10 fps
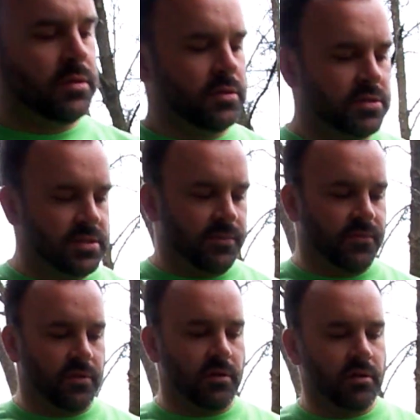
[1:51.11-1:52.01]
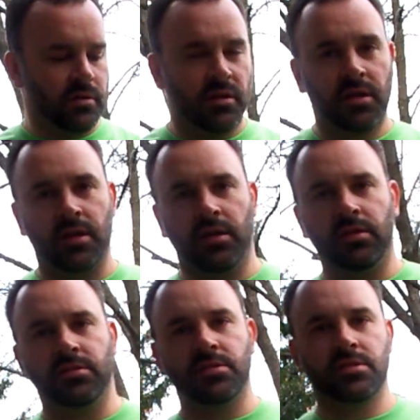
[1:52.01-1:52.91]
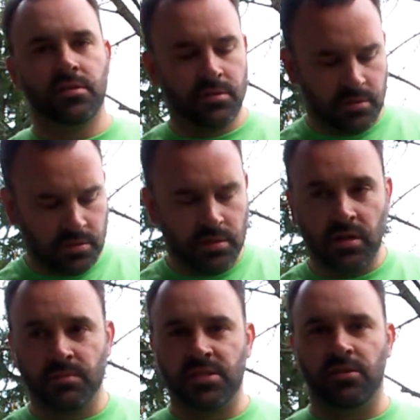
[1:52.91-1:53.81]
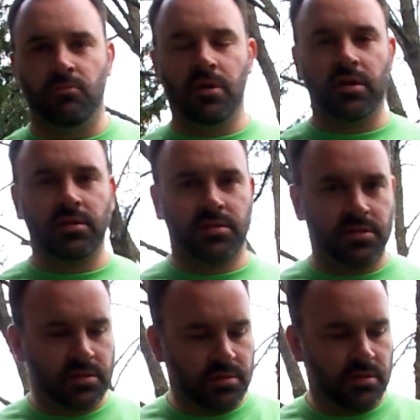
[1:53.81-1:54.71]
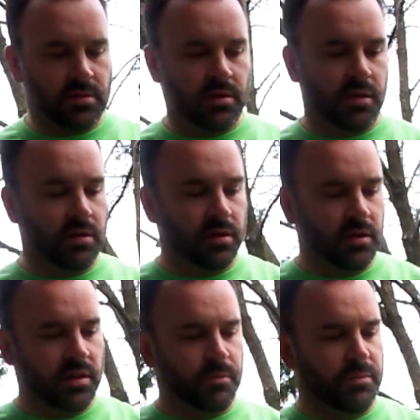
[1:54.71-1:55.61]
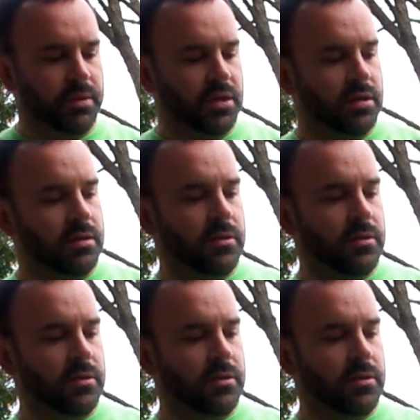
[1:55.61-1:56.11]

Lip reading: except for Cain's, MC Wicks, and that might be it.